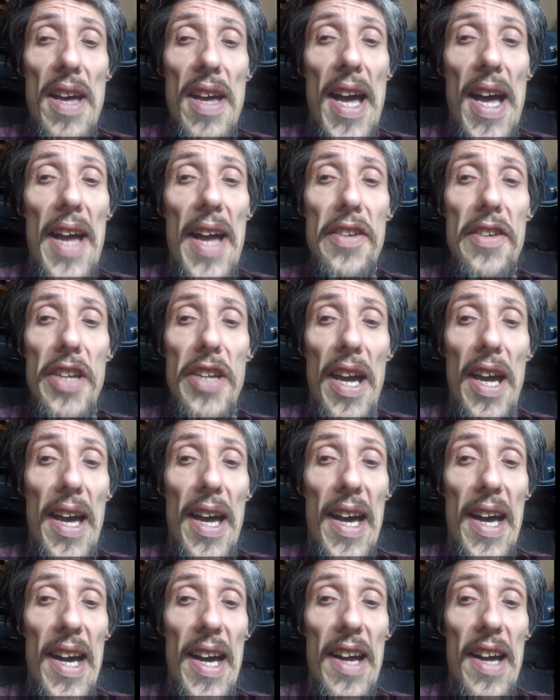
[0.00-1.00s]
and it
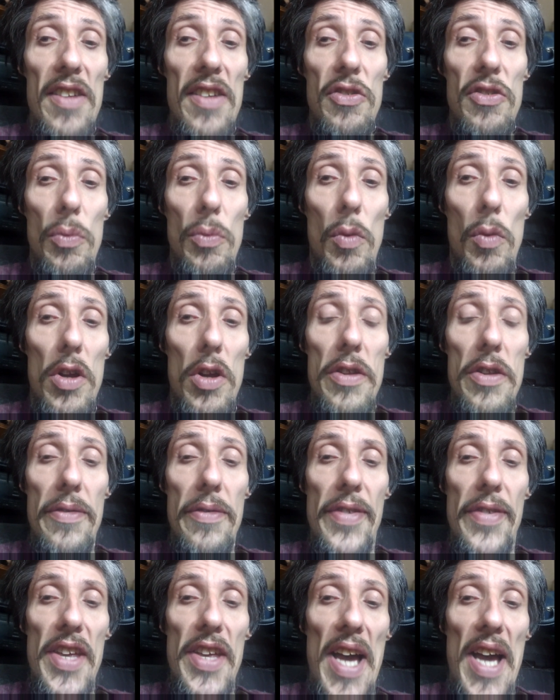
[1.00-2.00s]
has one
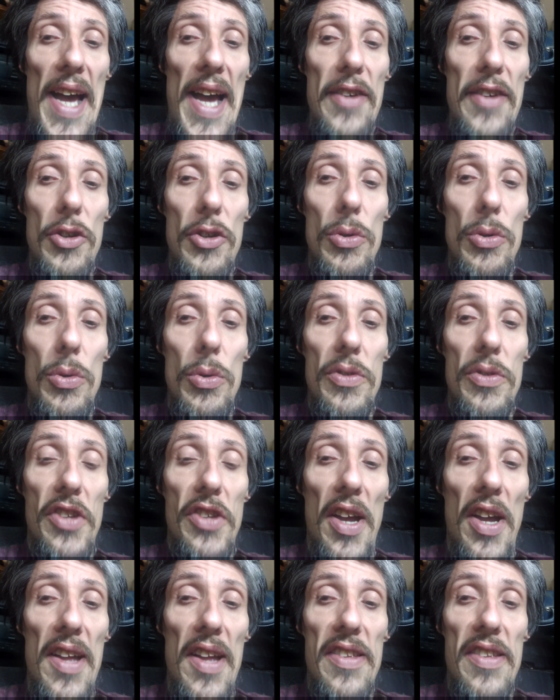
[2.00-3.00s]
of the adults
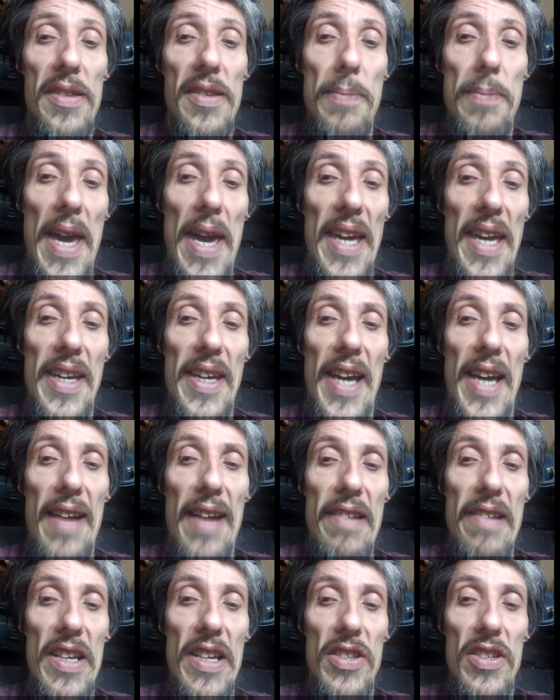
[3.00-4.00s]
as the main
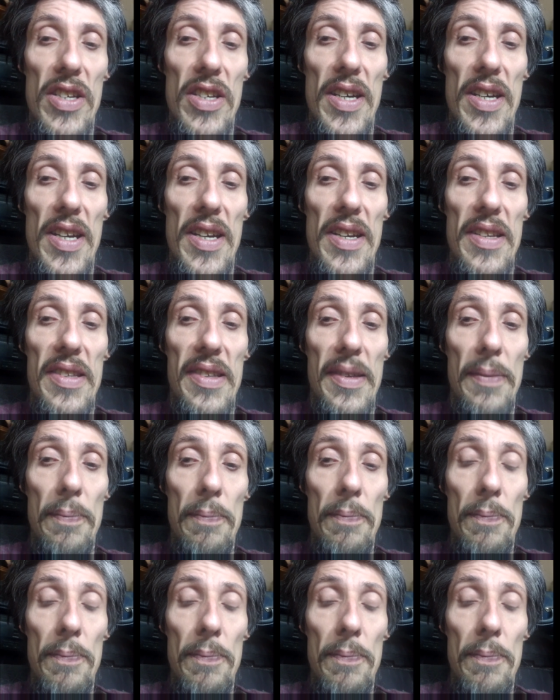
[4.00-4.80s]
characters,